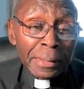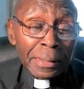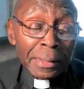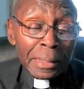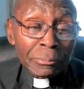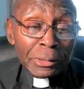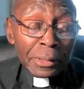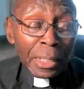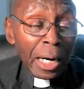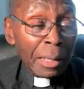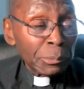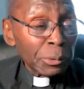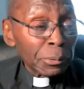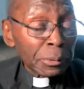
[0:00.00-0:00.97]
every
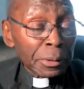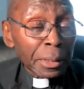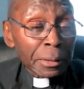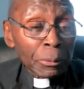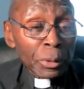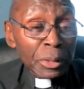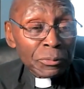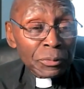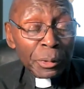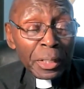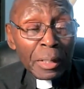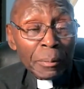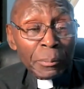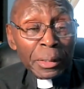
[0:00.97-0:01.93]
time you get away from
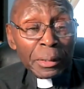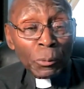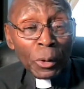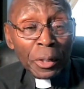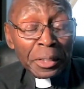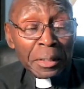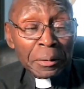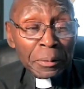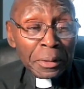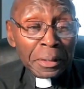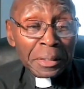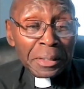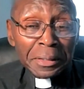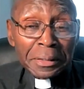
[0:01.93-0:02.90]
him in one
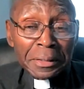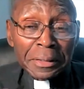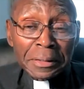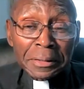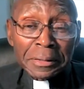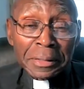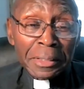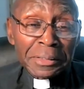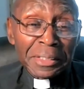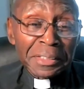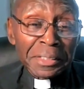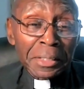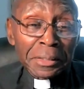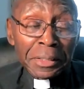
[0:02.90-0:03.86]
area there's
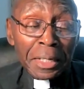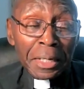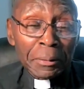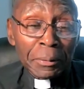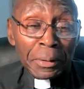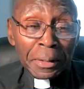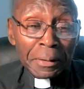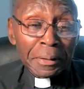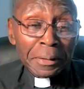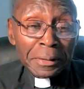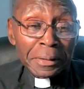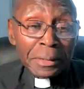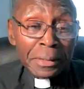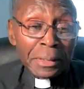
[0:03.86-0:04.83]
another area
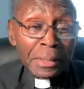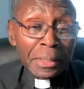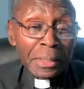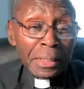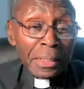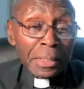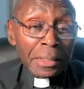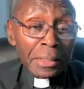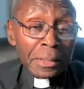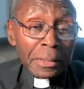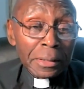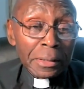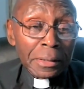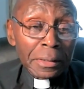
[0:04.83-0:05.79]

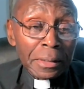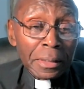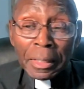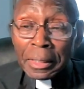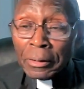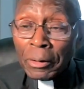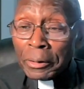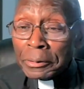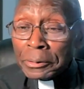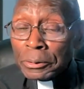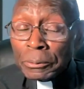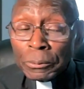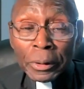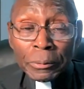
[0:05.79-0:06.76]
he, according
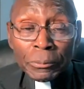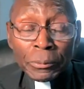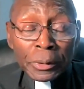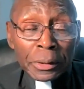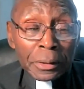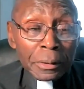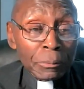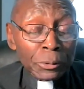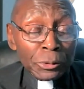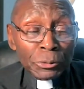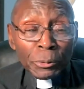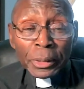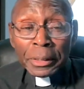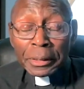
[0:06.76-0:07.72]
to what we was
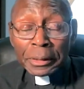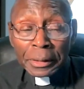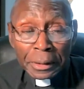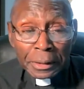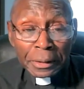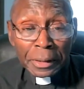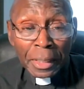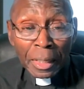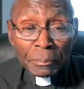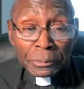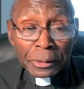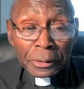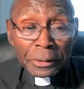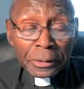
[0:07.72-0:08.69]
reading, he
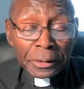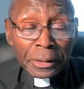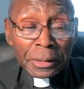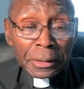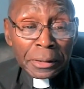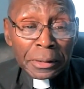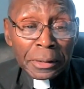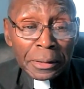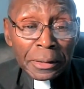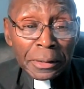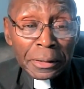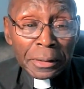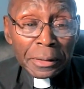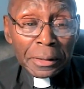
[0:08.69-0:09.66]
come to seek,
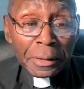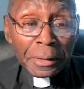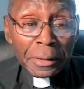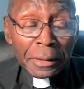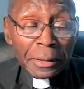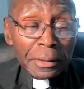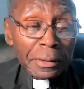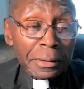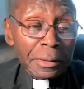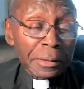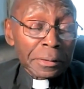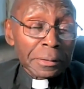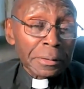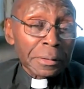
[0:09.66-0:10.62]
eh,
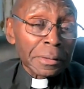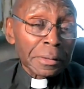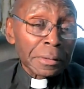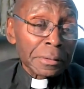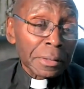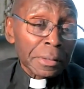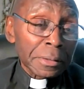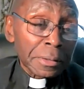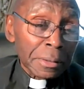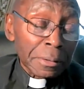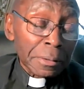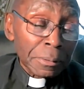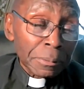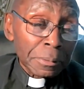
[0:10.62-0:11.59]
to, to
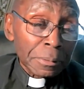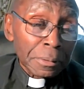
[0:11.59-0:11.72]
kill,